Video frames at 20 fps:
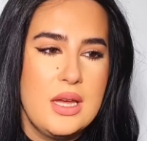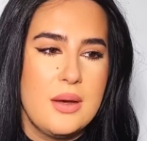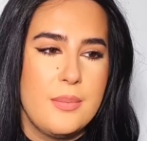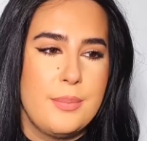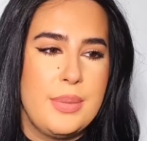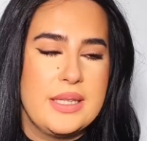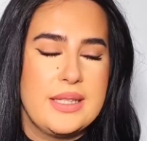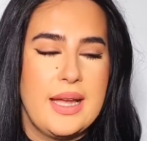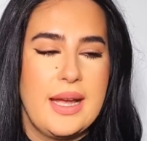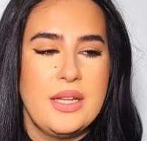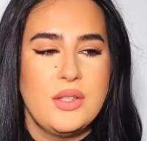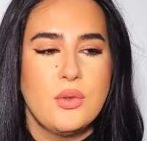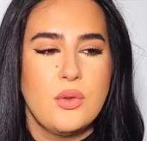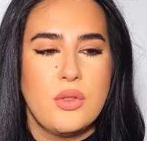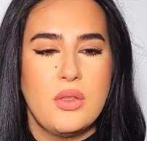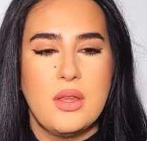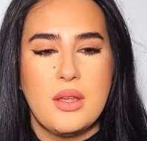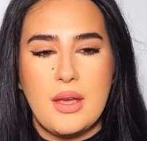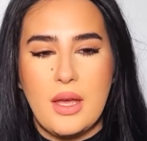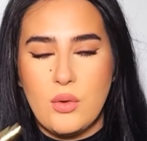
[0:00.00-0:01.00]
But I don't
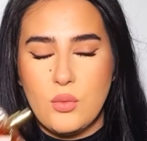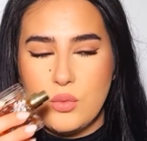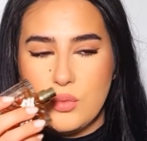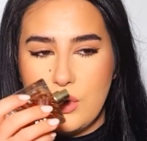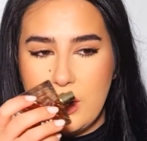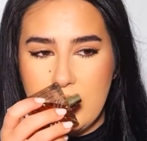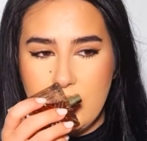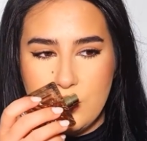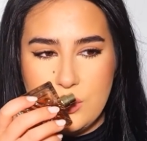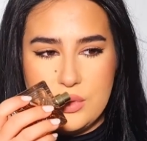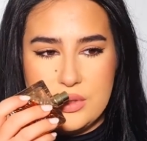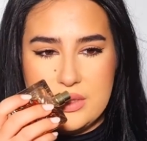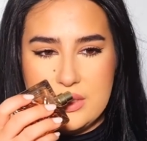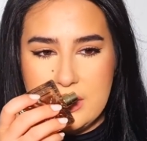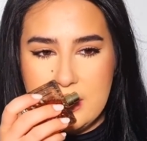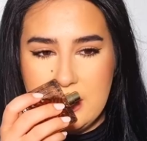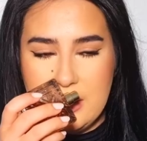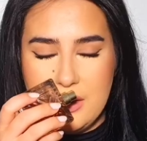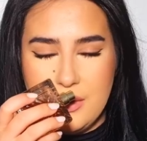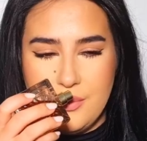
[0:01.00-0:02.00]
think I would
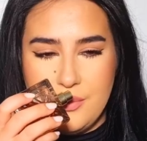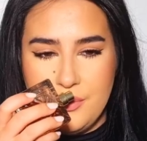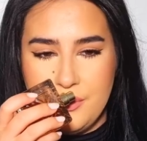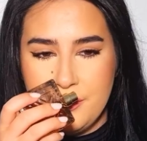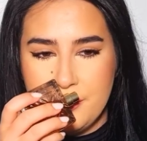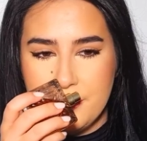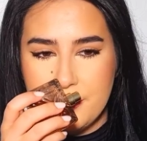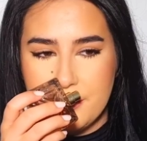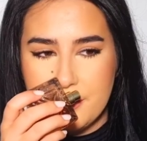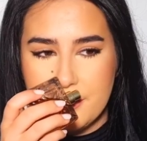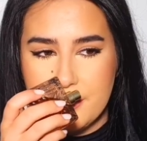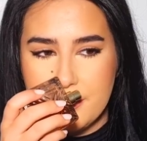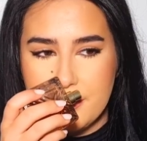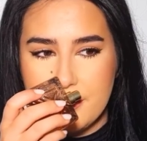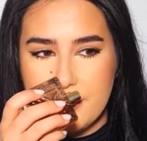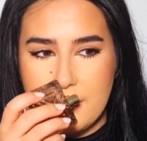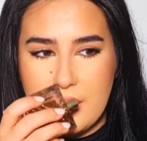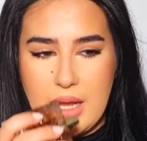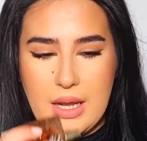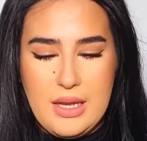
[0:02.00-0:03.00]

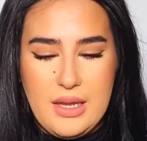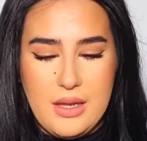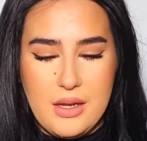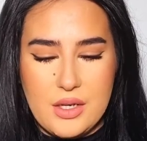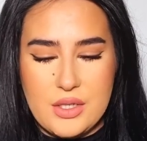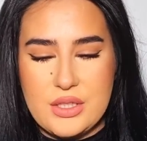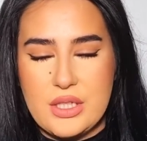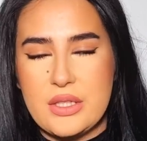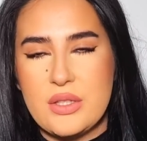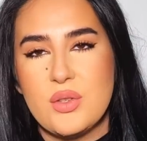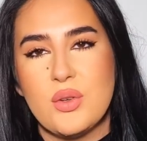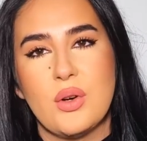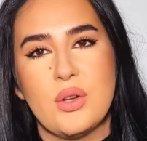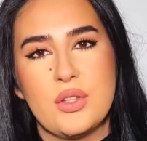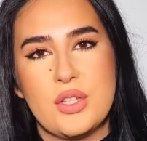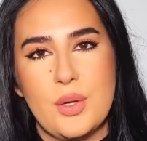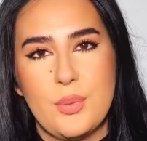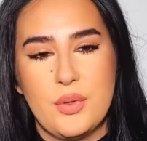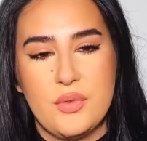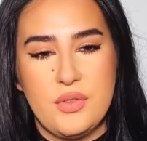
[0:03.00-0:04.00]
layer the two on
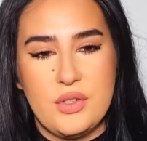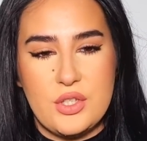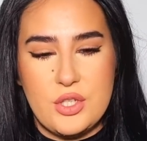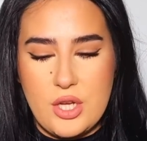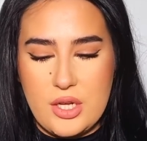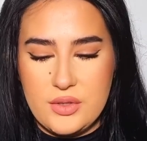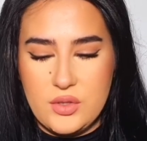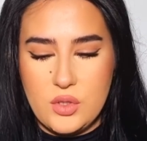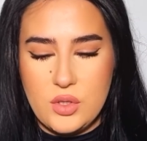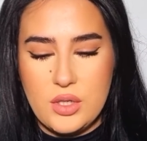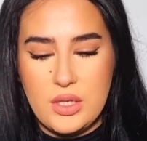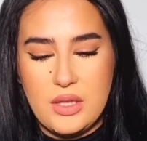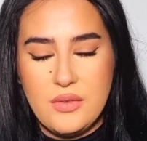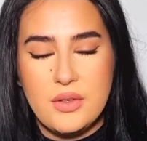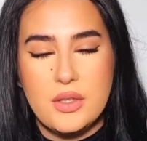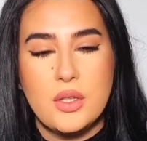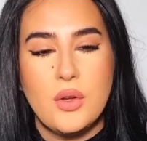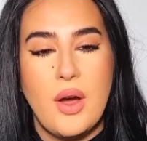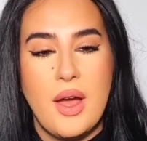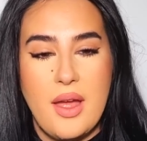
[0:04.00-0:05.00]
top of each other.
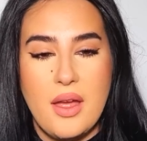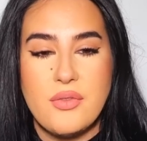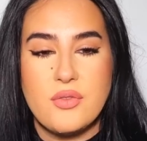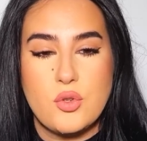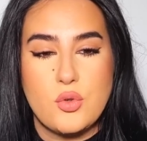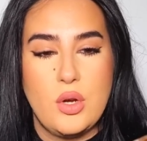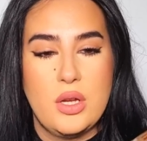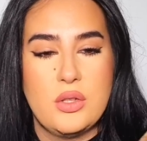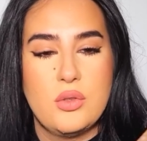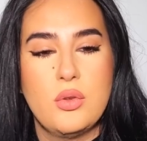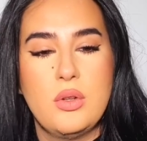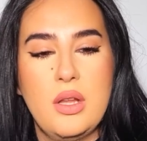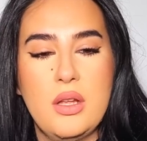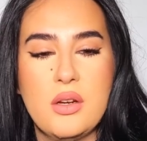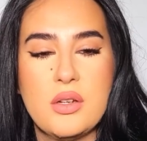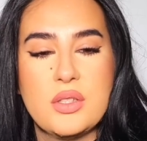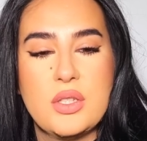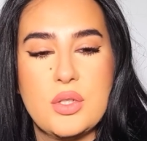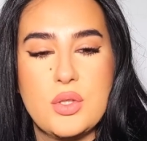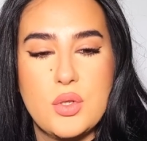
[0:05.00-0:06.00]
Even though I have tried to
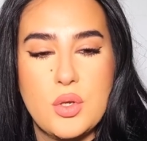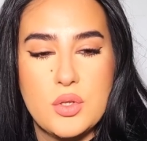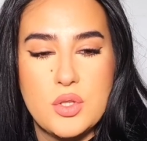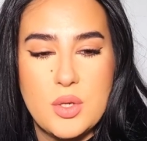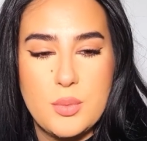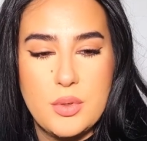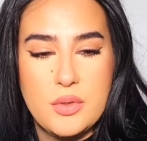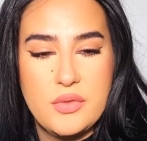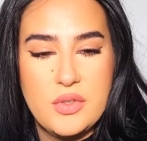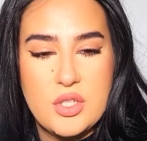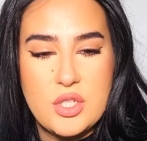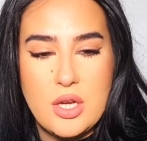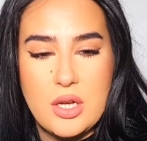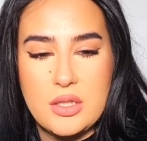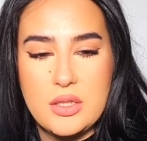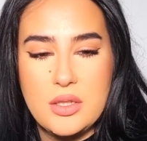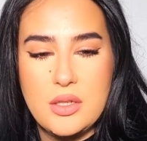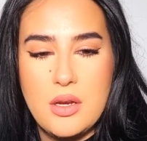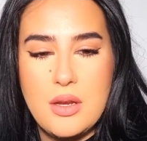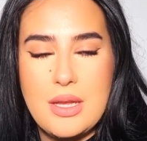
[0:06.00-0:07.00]
layer the two on top of each
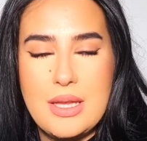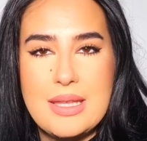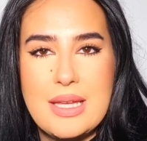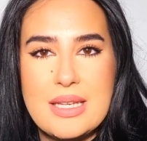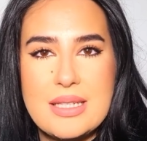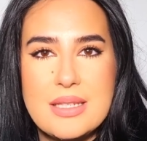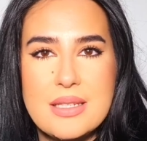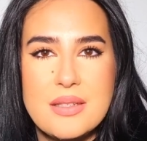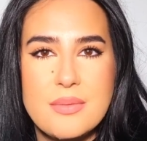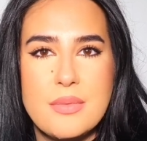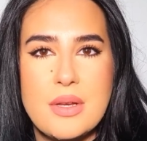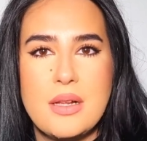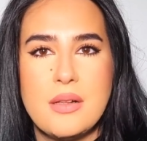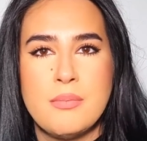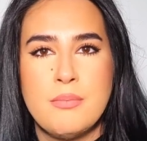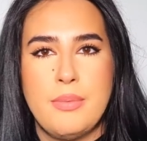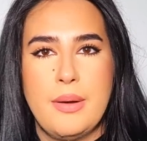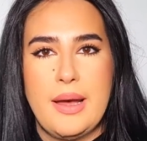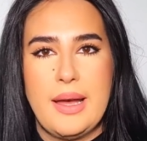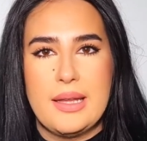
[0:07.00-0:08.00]
other, it doesn't smell
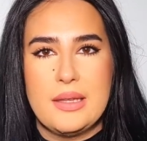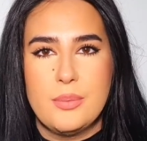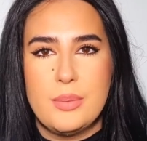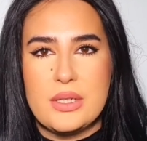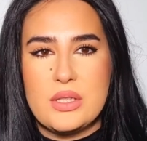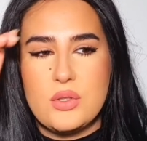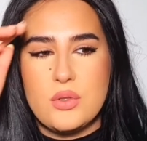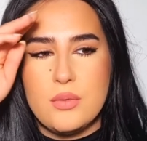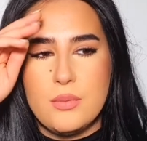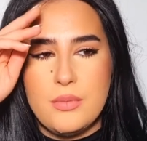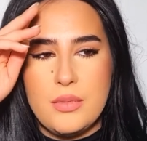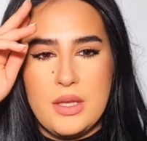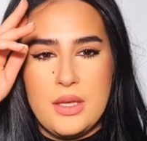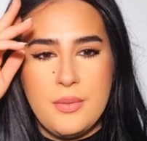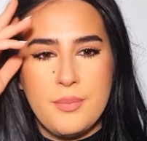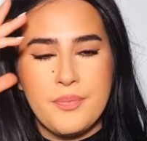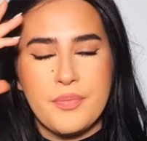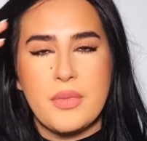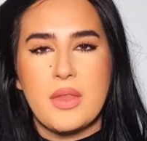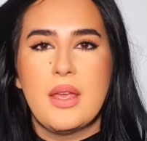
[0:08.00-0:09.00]
bad, but to
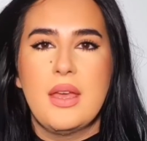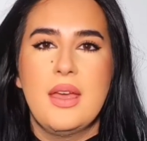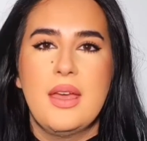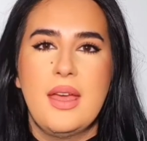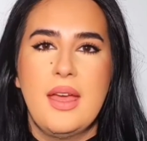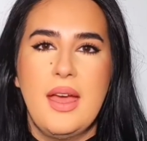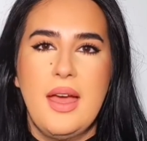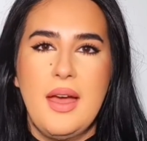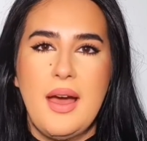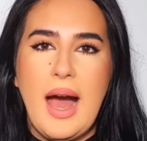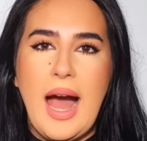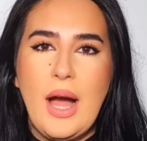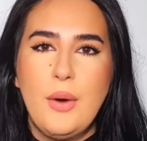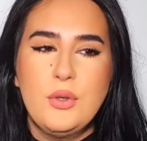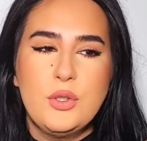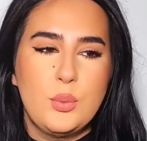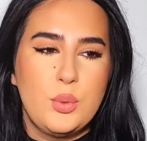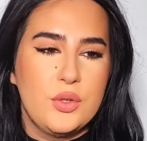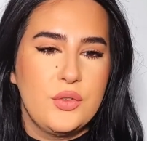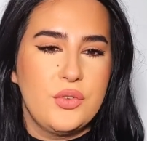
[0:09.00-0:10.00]
me, I
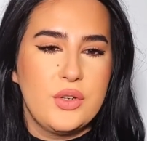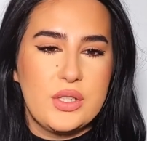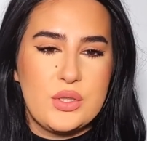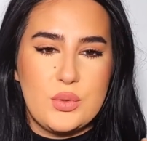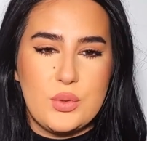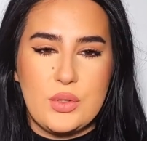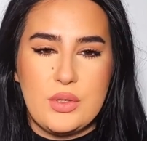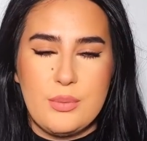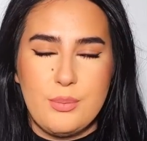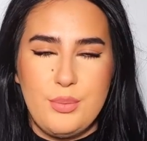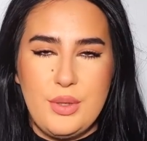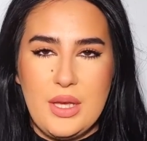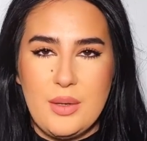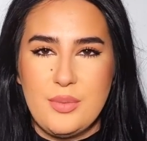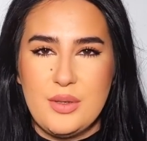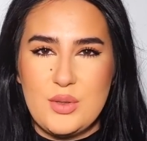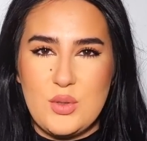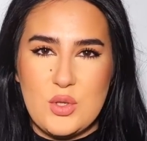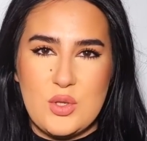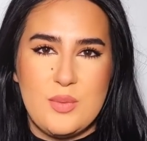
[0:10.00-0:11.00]
would prefer to be
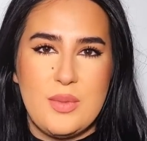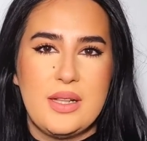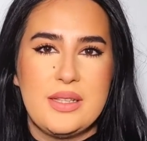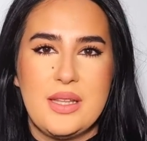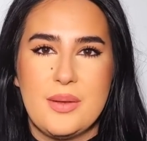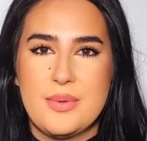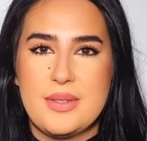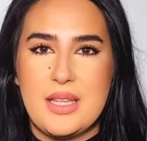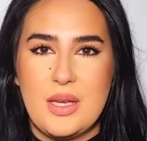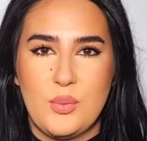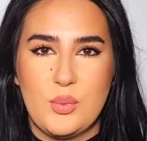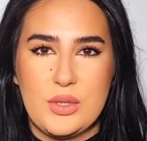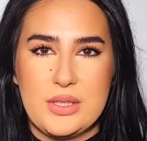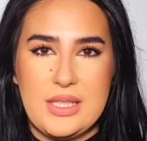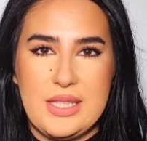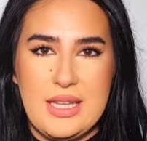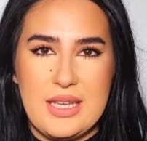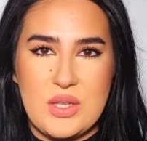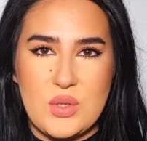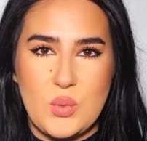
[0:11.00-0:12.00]
able to smell them
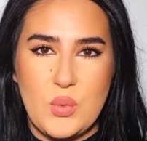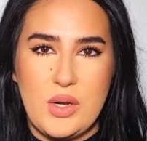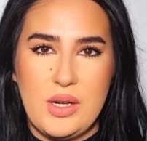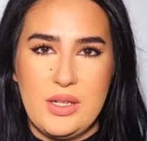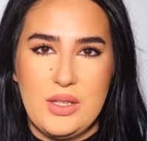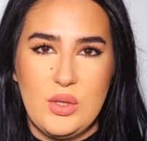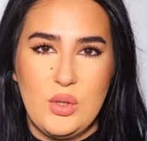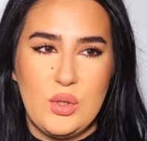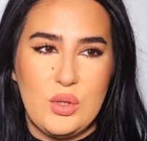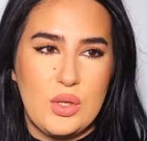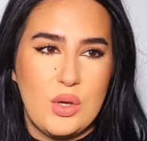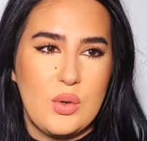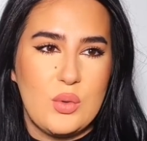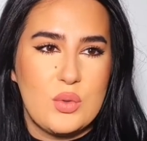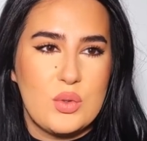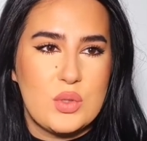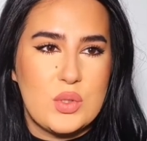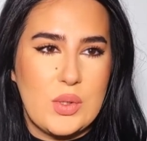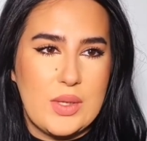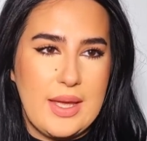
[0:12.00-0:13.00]
separately as well, you
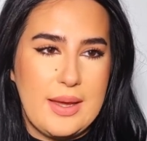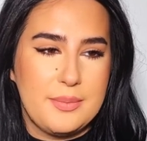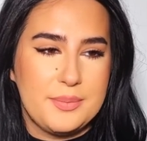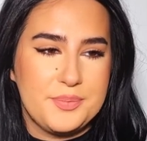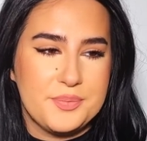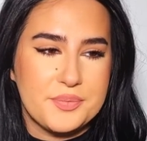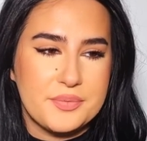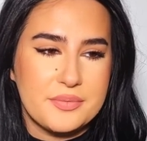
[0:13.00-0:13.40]
know. So yeah.